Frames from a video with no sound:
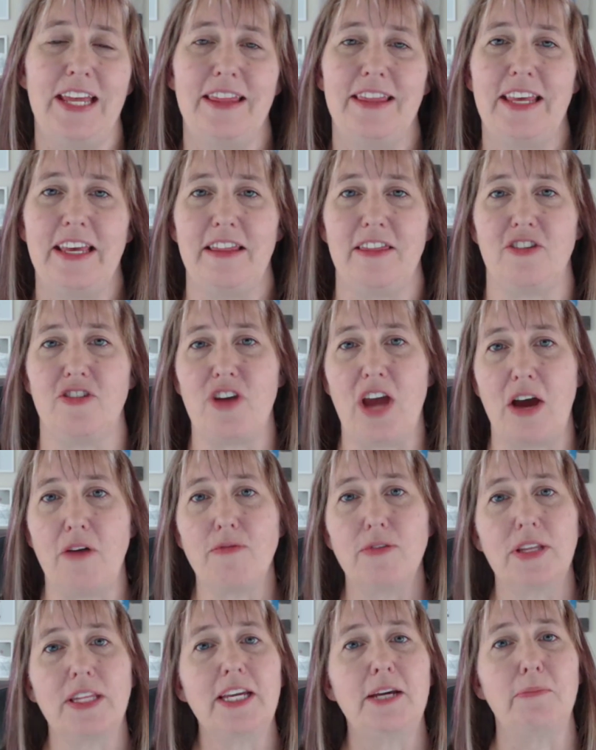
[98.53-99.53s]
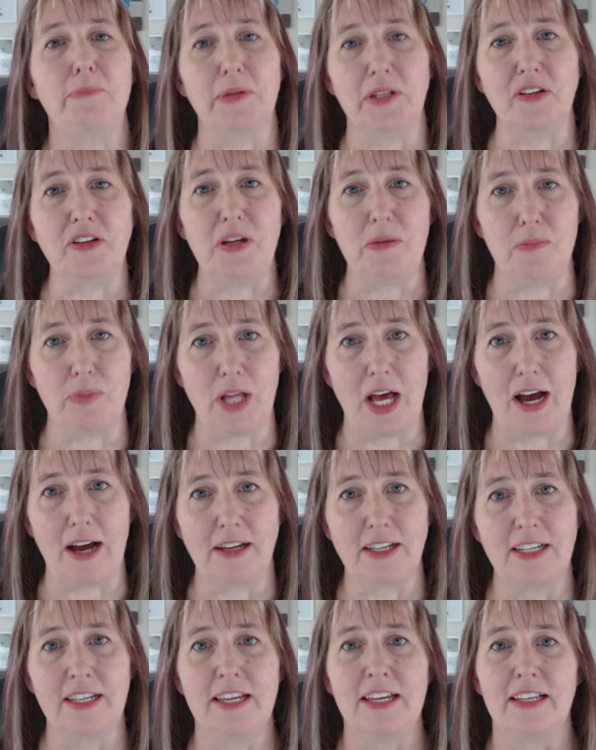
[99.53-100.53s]
that they're not really a building
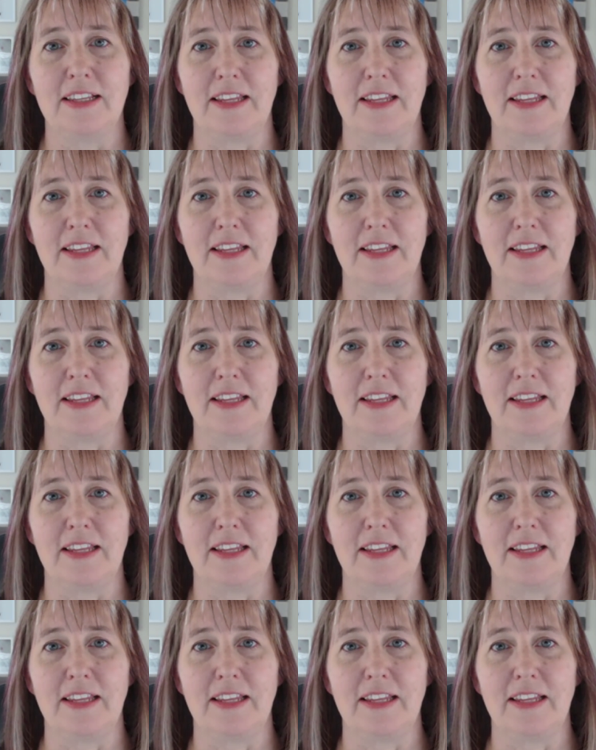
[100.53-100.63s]
block.